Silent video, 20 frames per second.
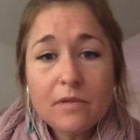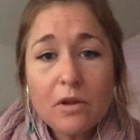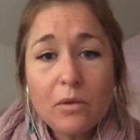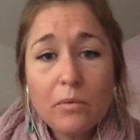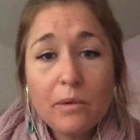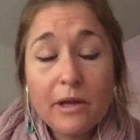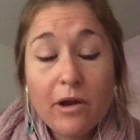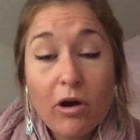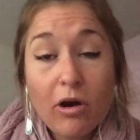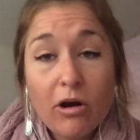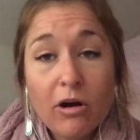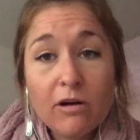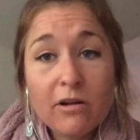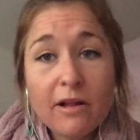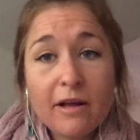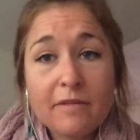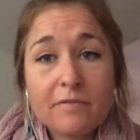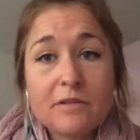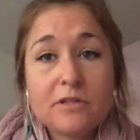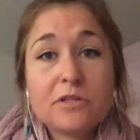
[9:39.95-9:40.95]
We all
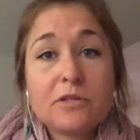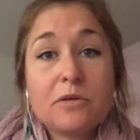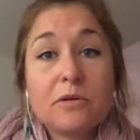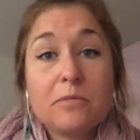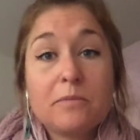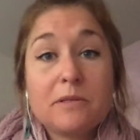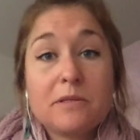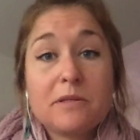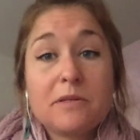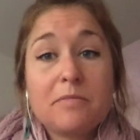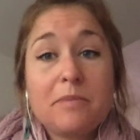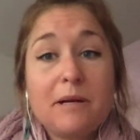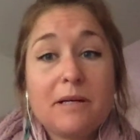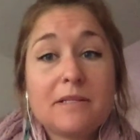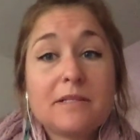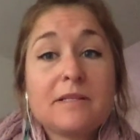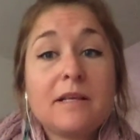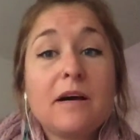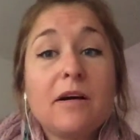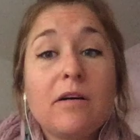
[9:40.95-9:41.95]
have to show up as our
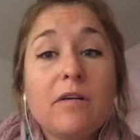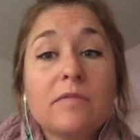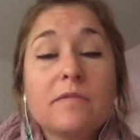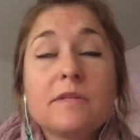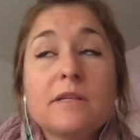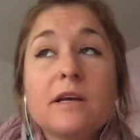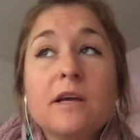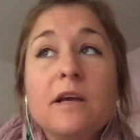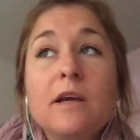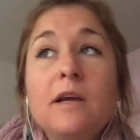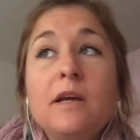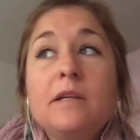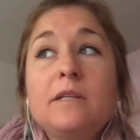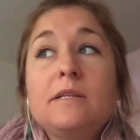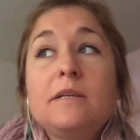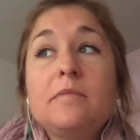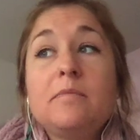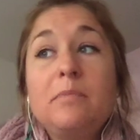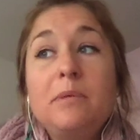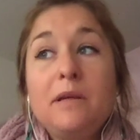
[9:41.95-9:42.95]
best selves
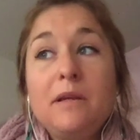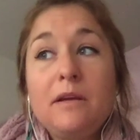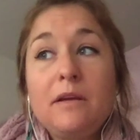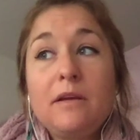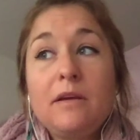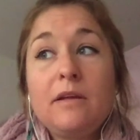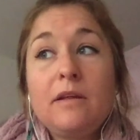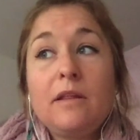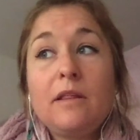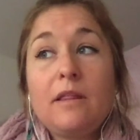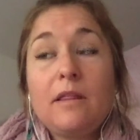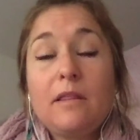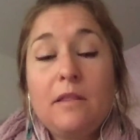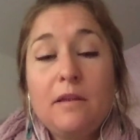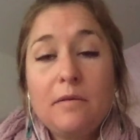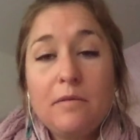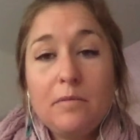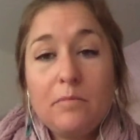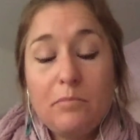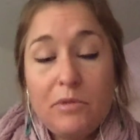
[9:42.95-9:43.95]
to be
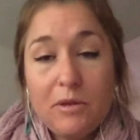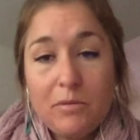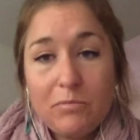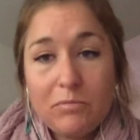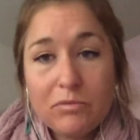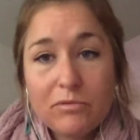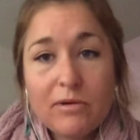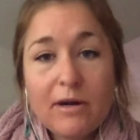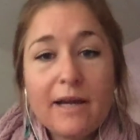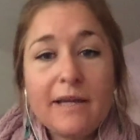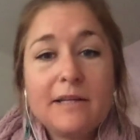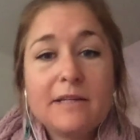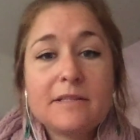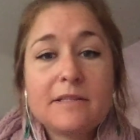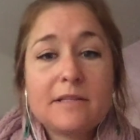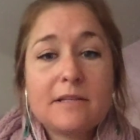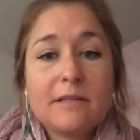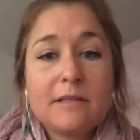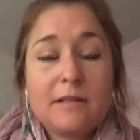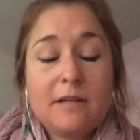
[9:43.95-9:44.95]
the
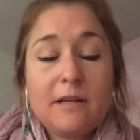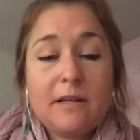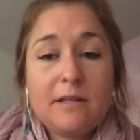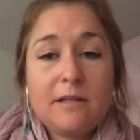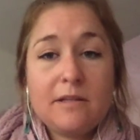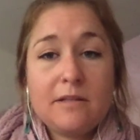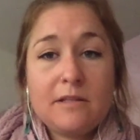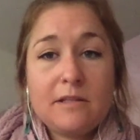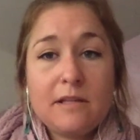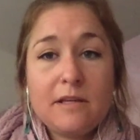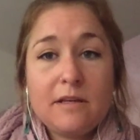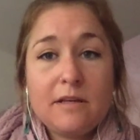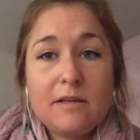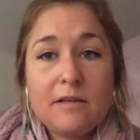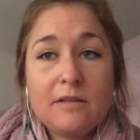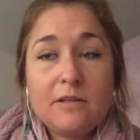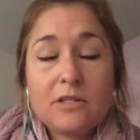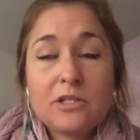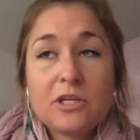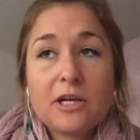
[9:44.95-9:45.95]
brightest and
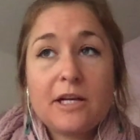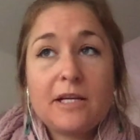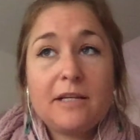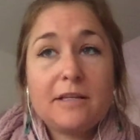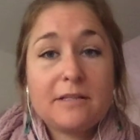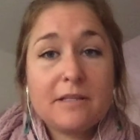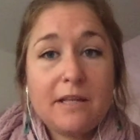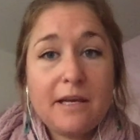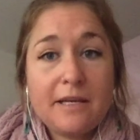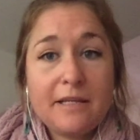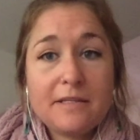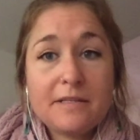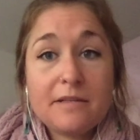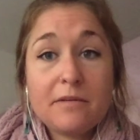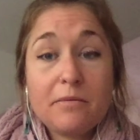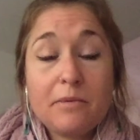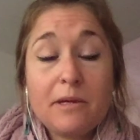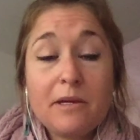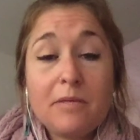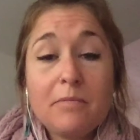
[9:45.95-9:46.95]
the shiniest lights that
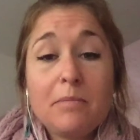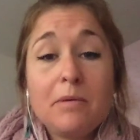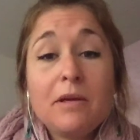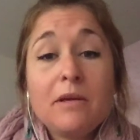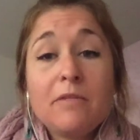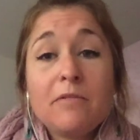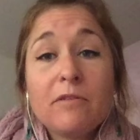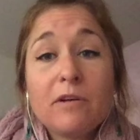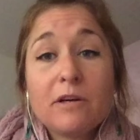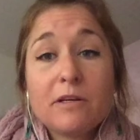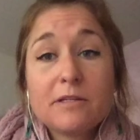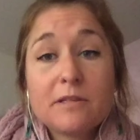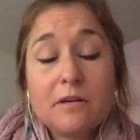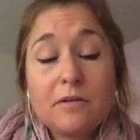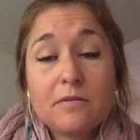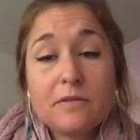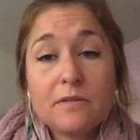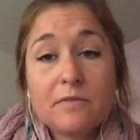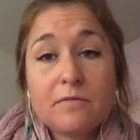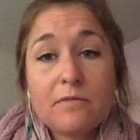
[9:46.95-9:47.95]
we can be for
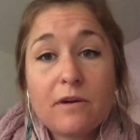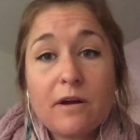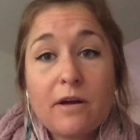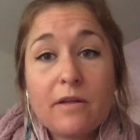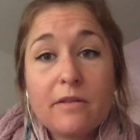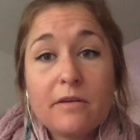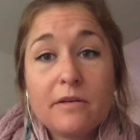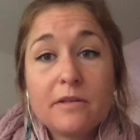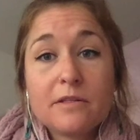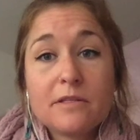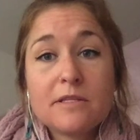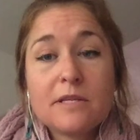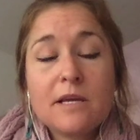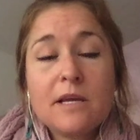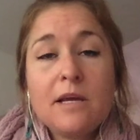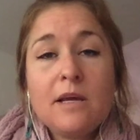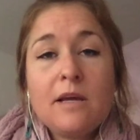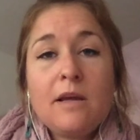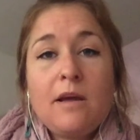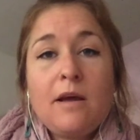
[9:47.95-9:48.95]
ourselves and for others.
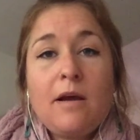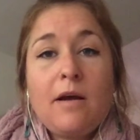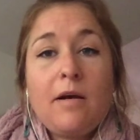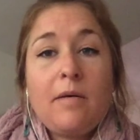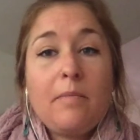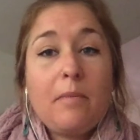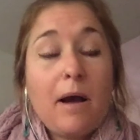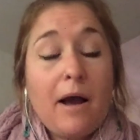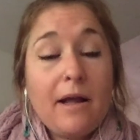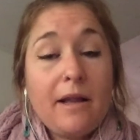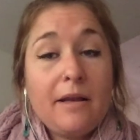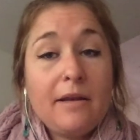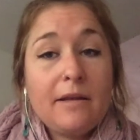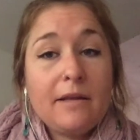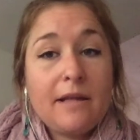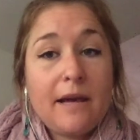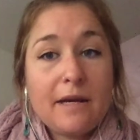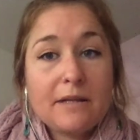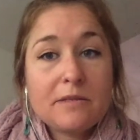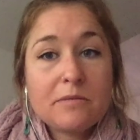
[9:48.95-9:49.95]
And
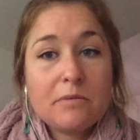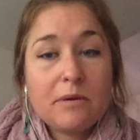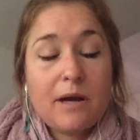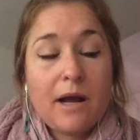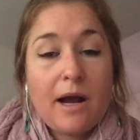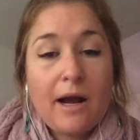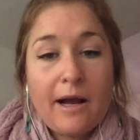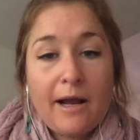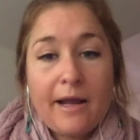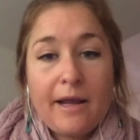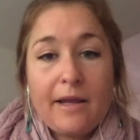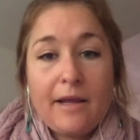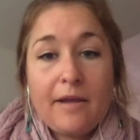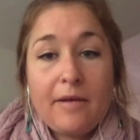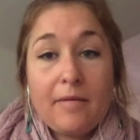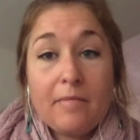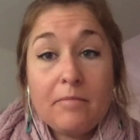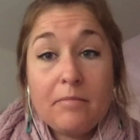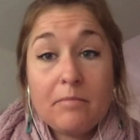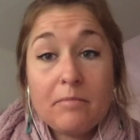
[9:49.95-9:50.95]
that's what I
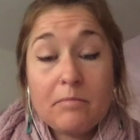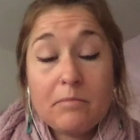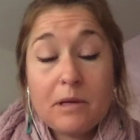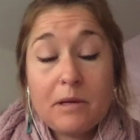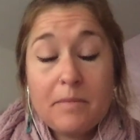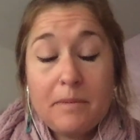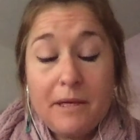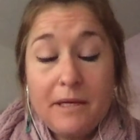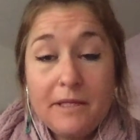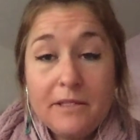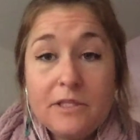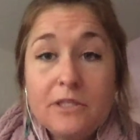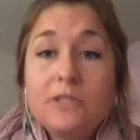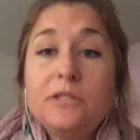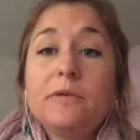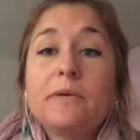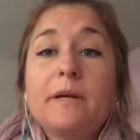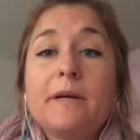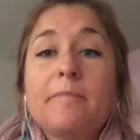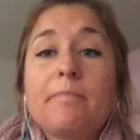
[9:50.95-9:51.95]
am committed to
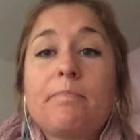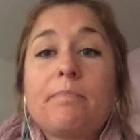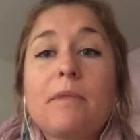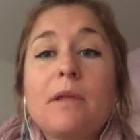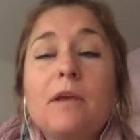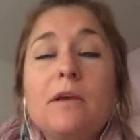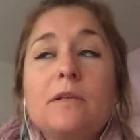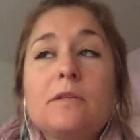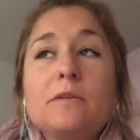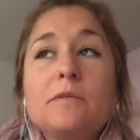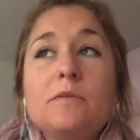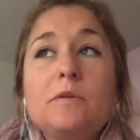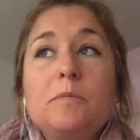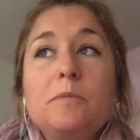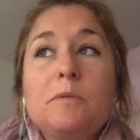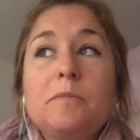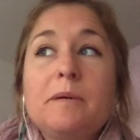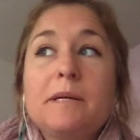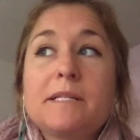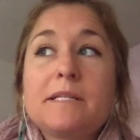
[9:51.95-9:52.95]
doing. So
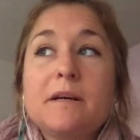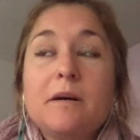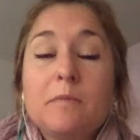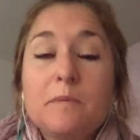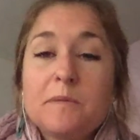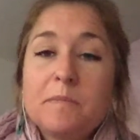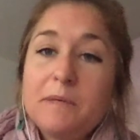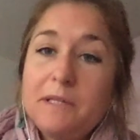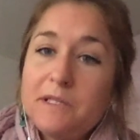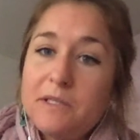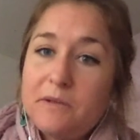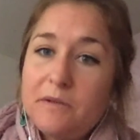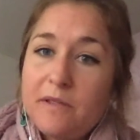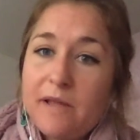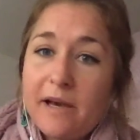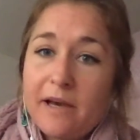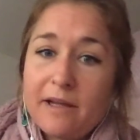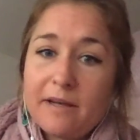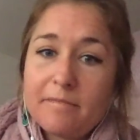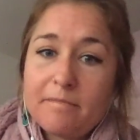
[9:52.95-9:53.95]
Supermix helps me do
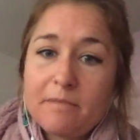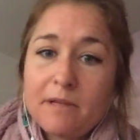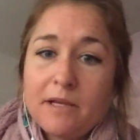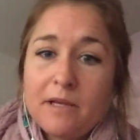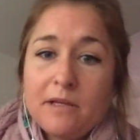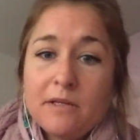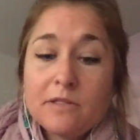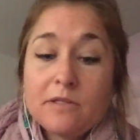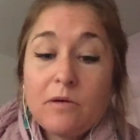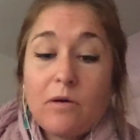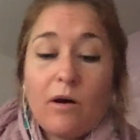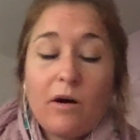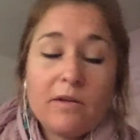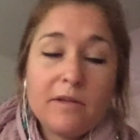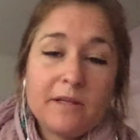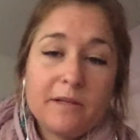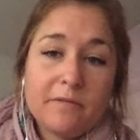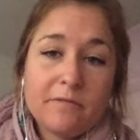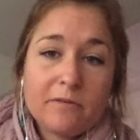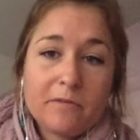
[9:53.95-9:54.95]
that. So all
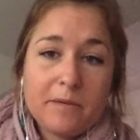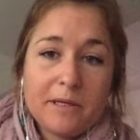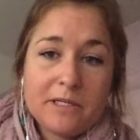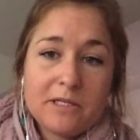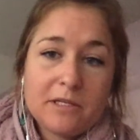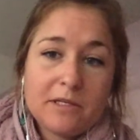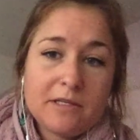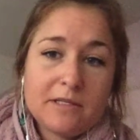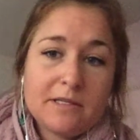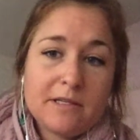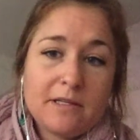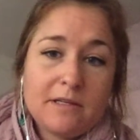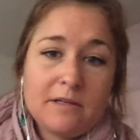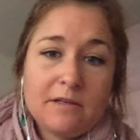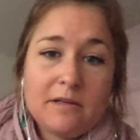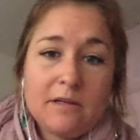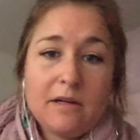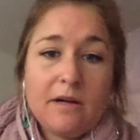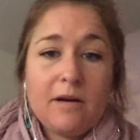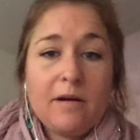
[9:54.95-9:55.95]
the information is
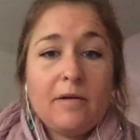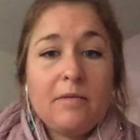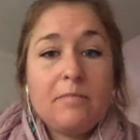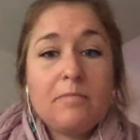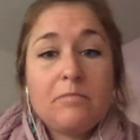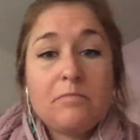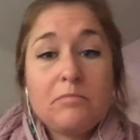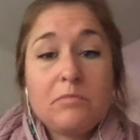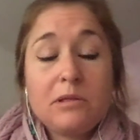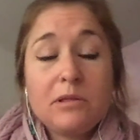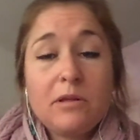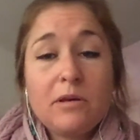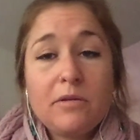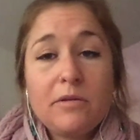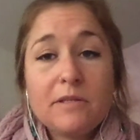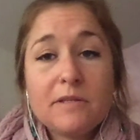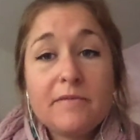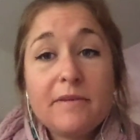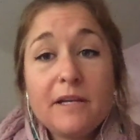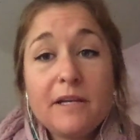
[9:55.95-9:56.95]
in below
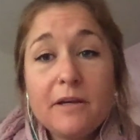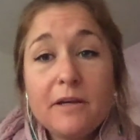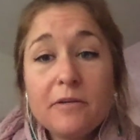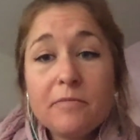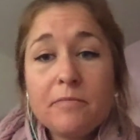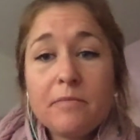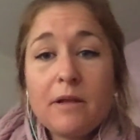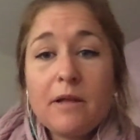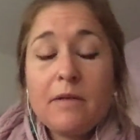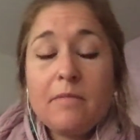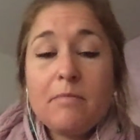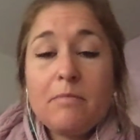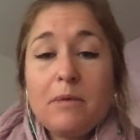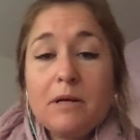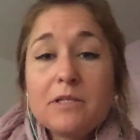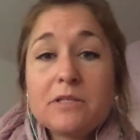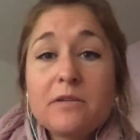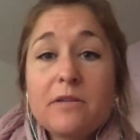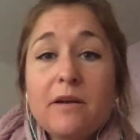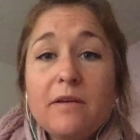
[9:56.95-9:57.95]
this video.
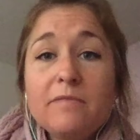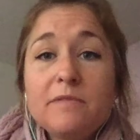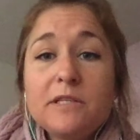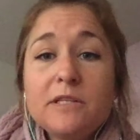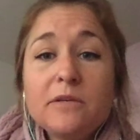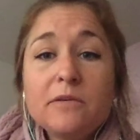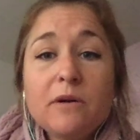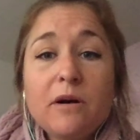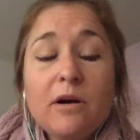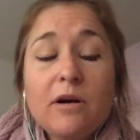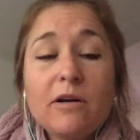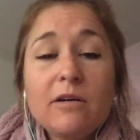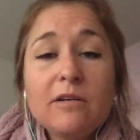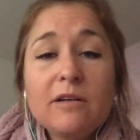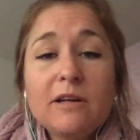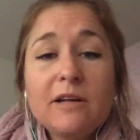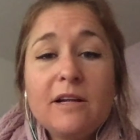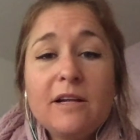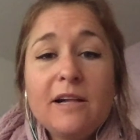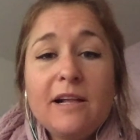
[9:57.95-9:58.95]
Much love to you all,
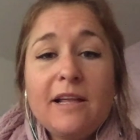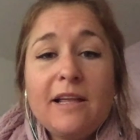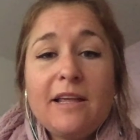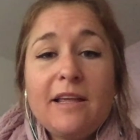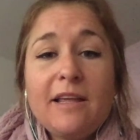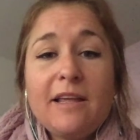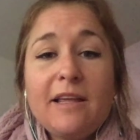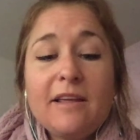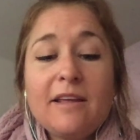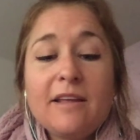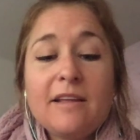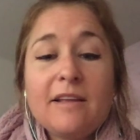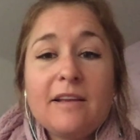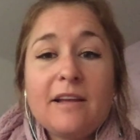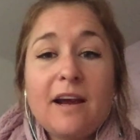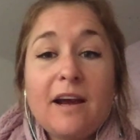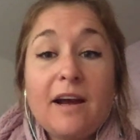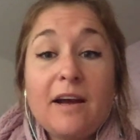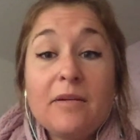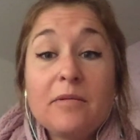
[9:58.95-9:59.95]
and
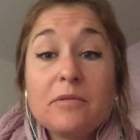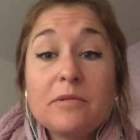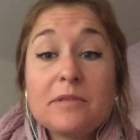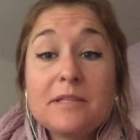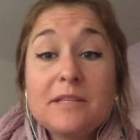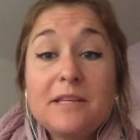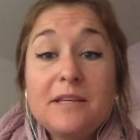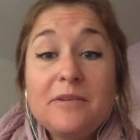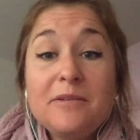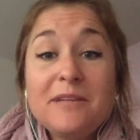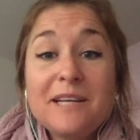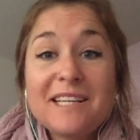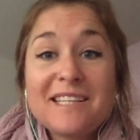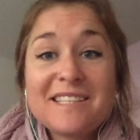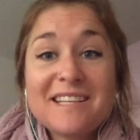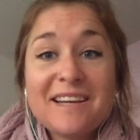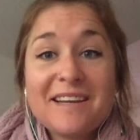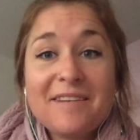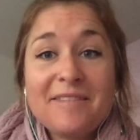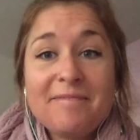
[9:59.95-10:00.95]
I will see you next
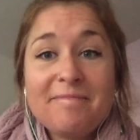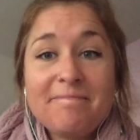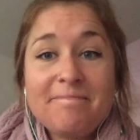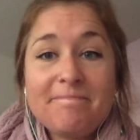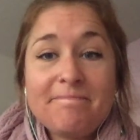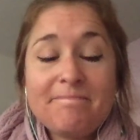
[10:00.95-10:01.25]
time.